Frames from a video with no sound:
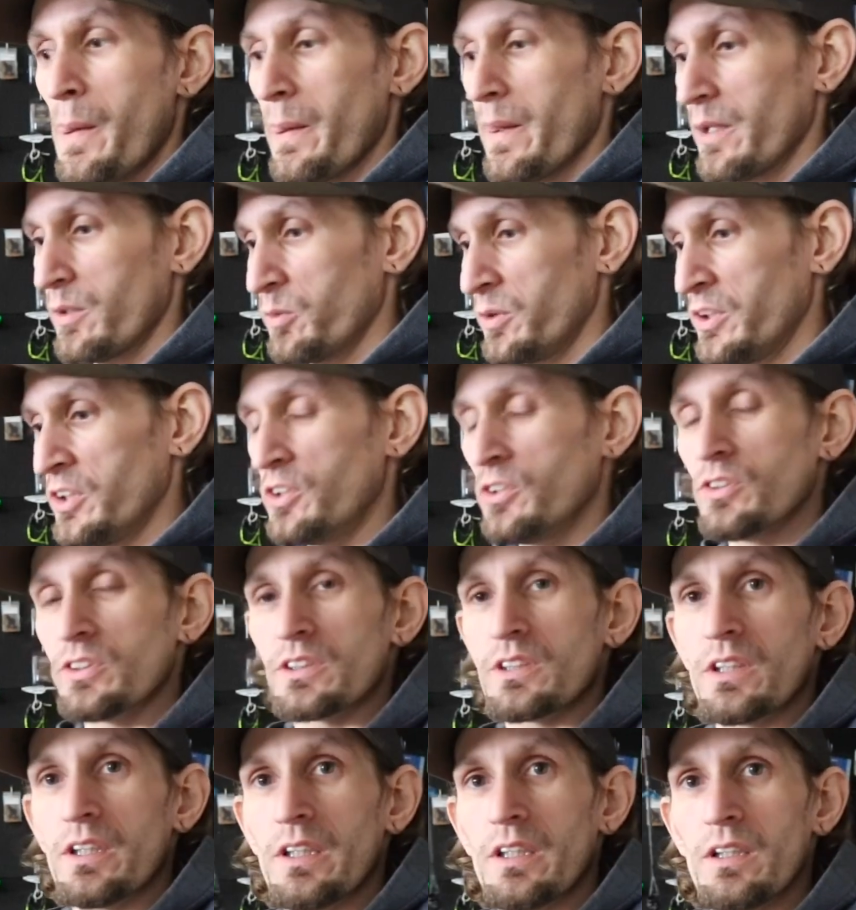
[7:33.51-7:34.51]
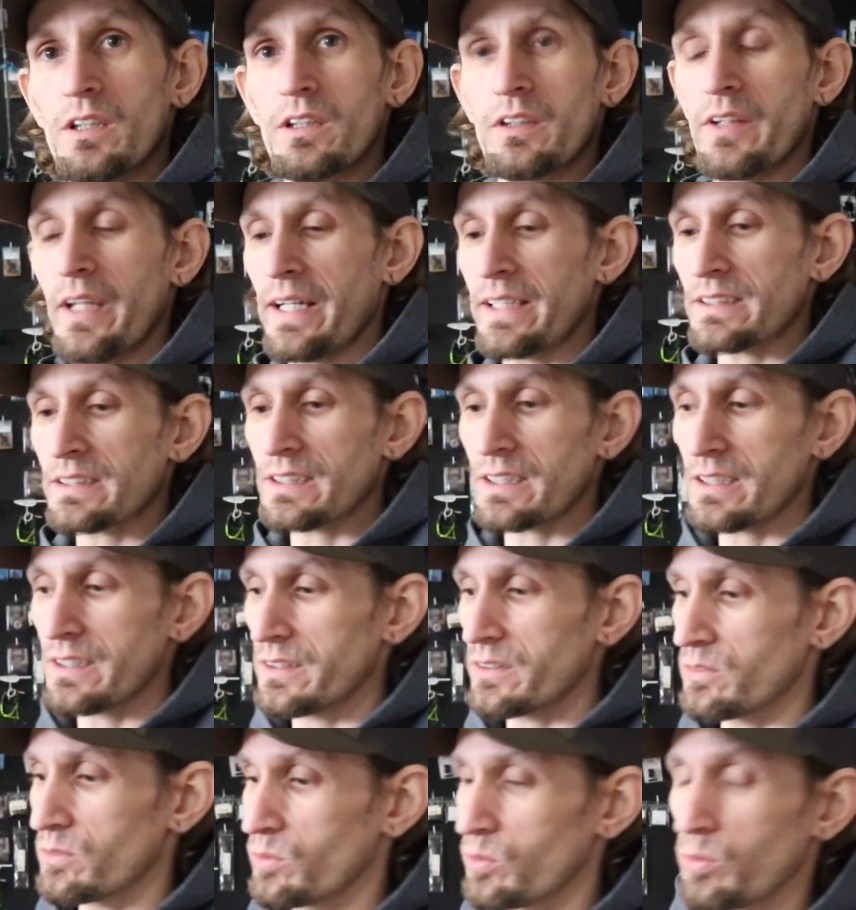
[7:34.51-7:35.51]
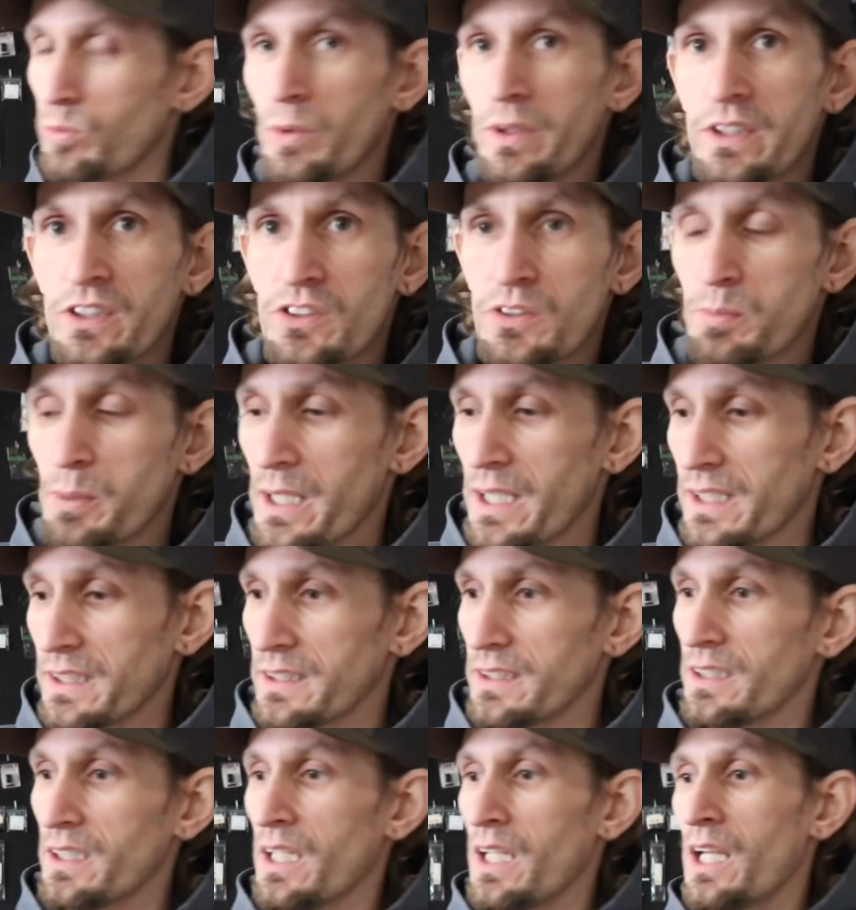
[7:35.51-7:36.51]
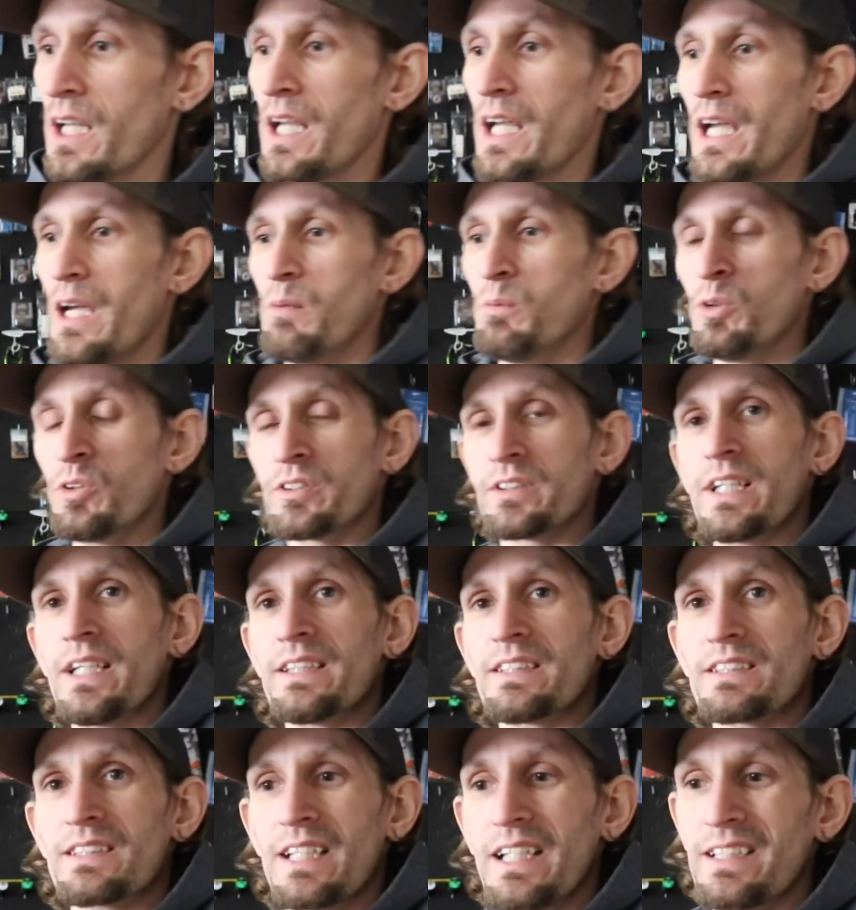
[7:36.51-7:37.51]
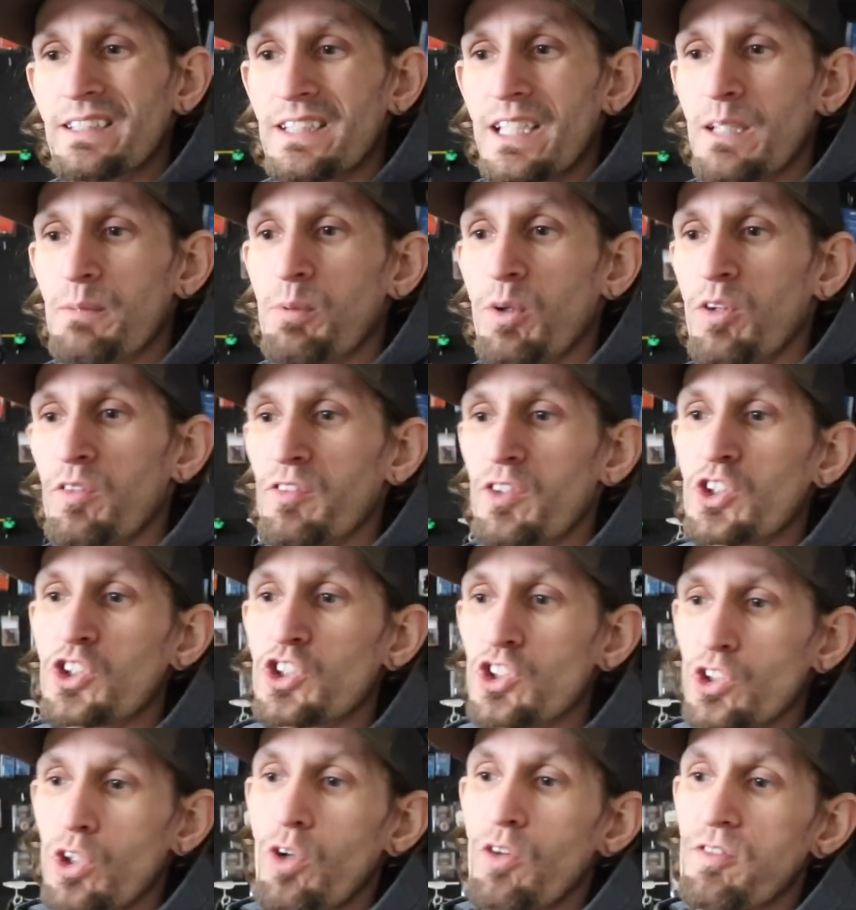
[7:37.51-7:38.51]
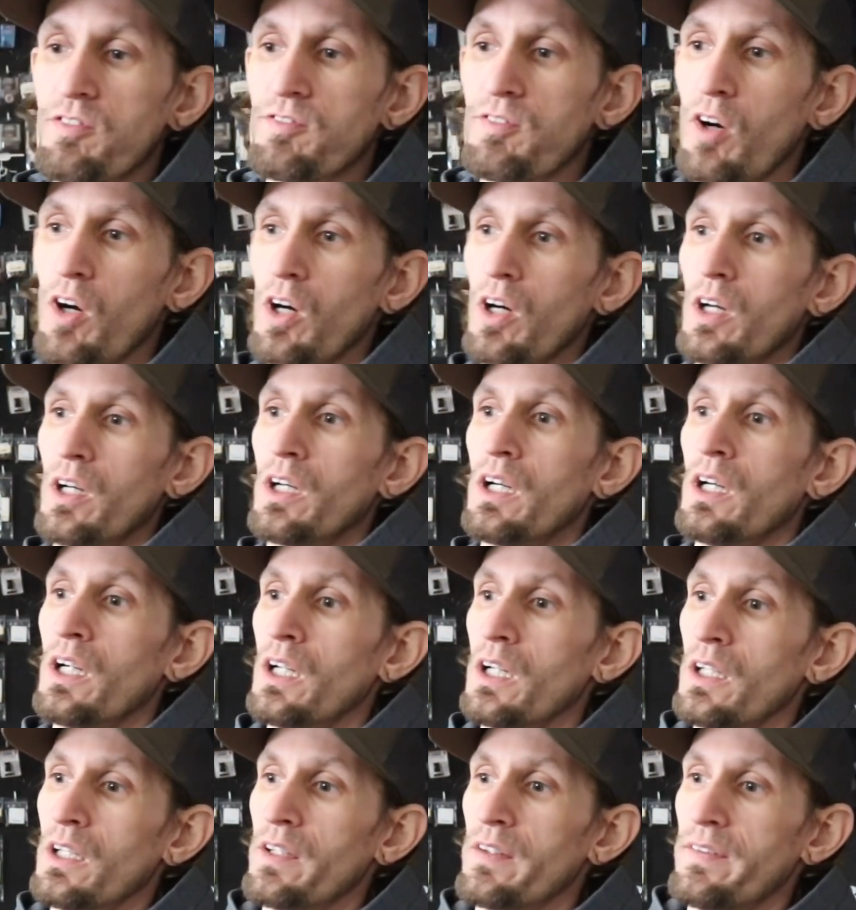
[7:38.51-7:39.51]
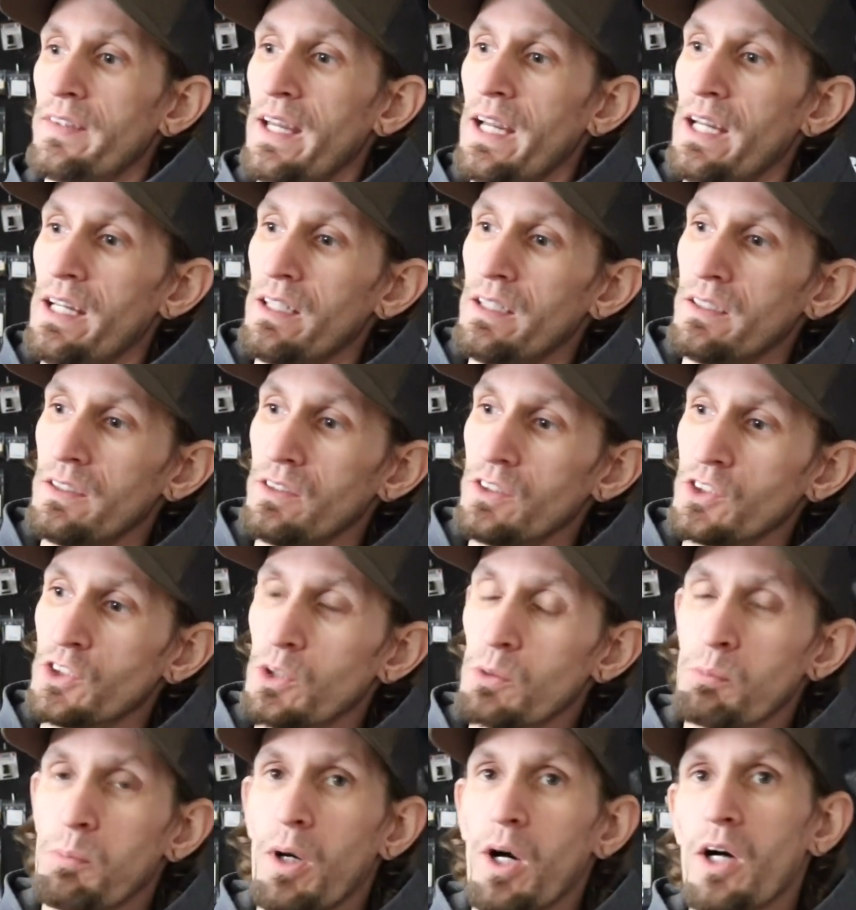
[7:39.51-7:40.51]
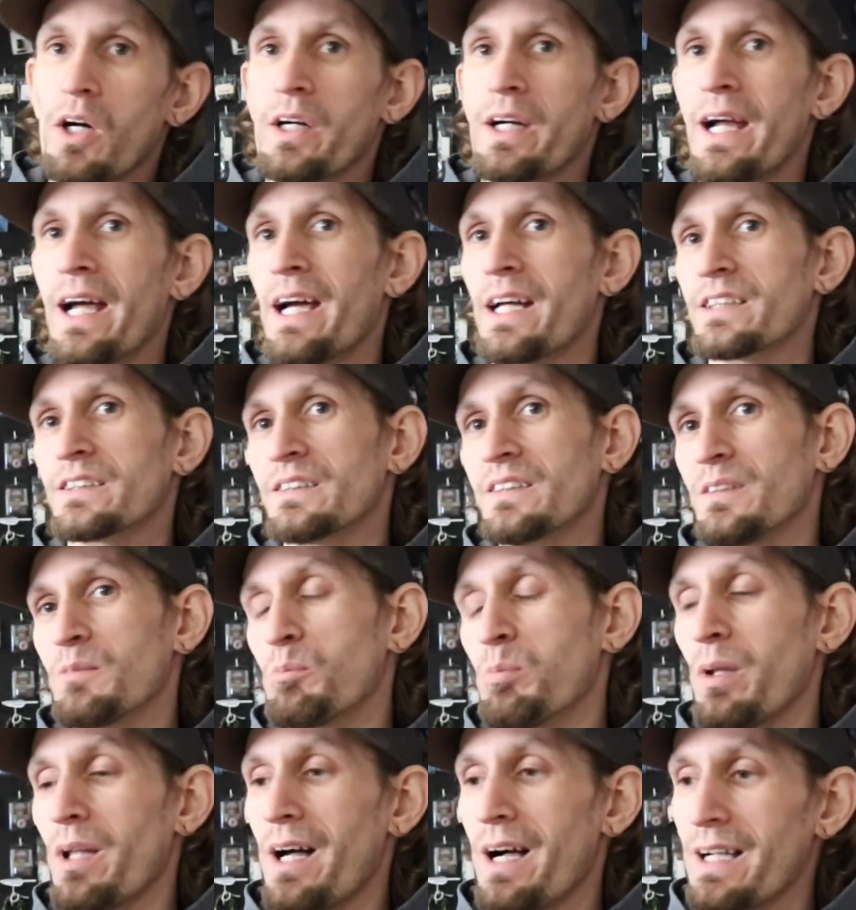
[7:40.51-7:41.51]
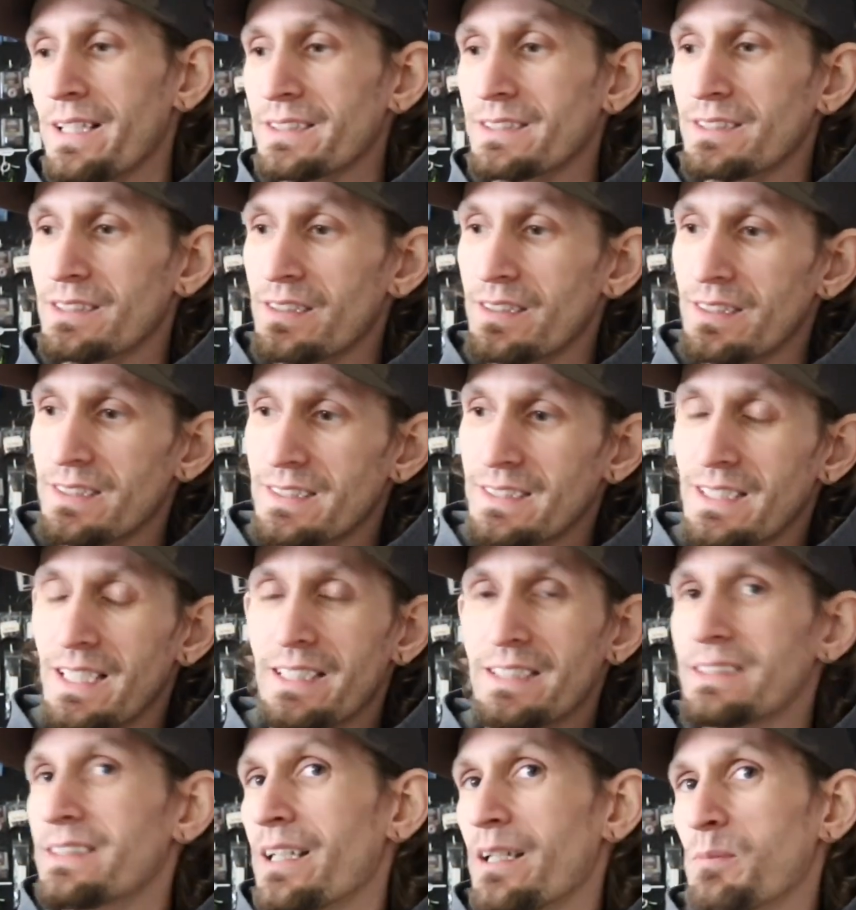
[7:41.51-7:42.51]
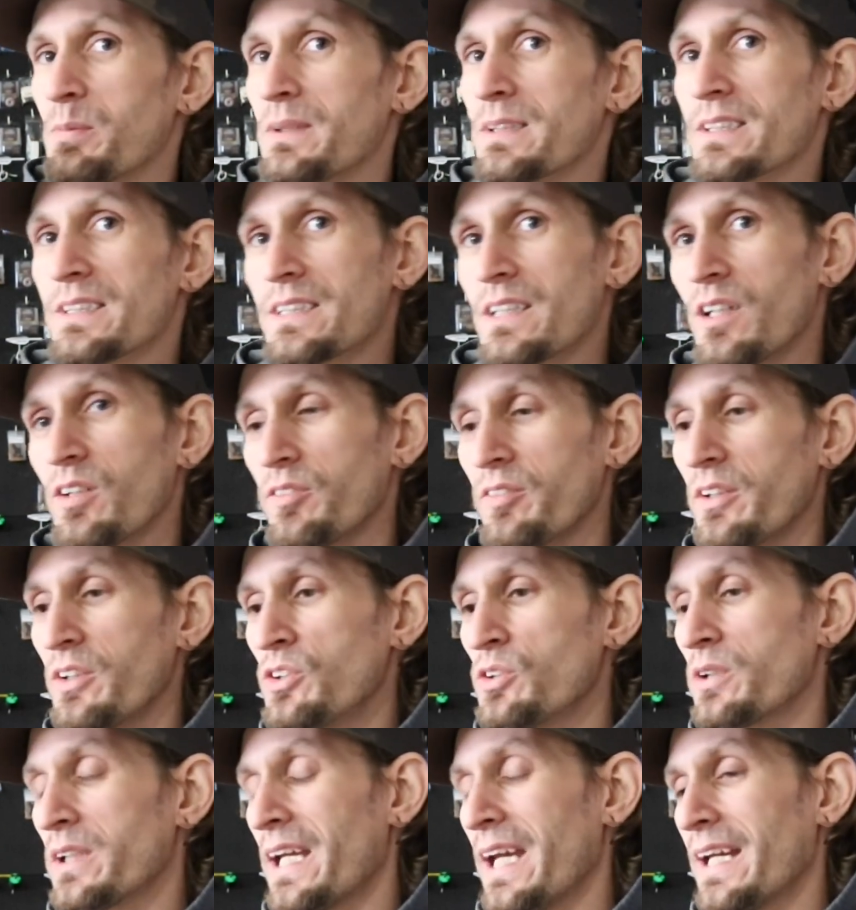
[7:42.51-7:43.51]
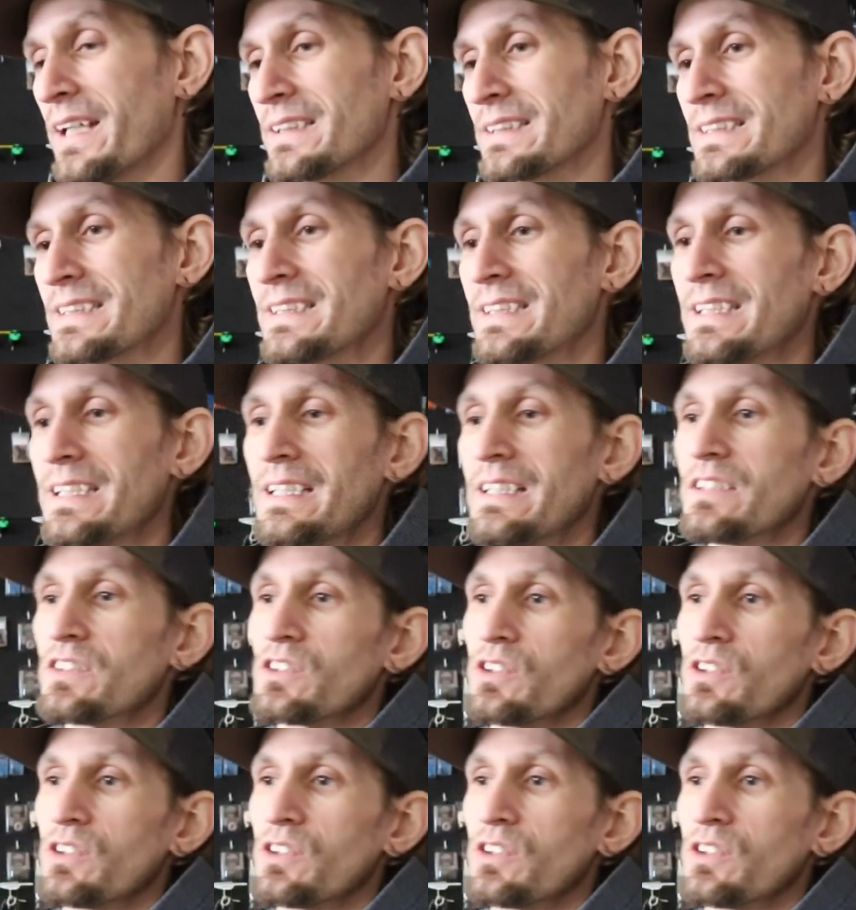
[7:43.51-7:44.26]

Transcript: Like when you use the landslide windage bracket, it moves that sight tape over so far that your bar actually blocks the sight tape itself and you can't see it.